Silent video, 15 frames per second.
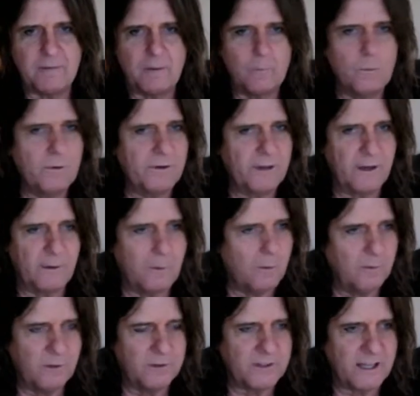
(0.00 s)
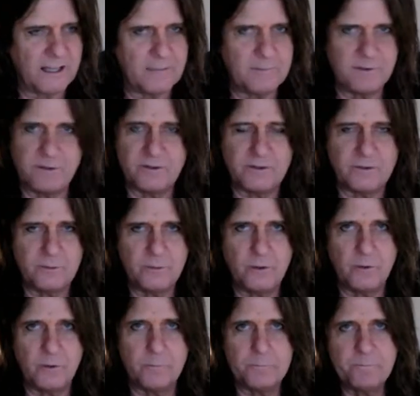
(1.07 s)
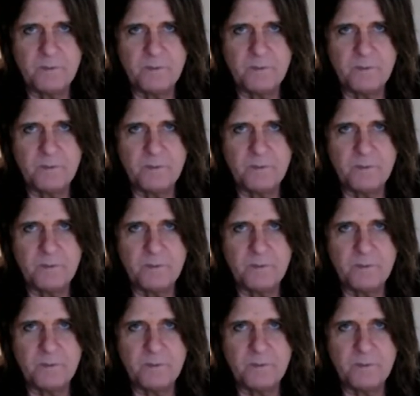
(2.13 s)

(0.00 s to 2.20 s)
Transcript: I'm working all the time in the studio.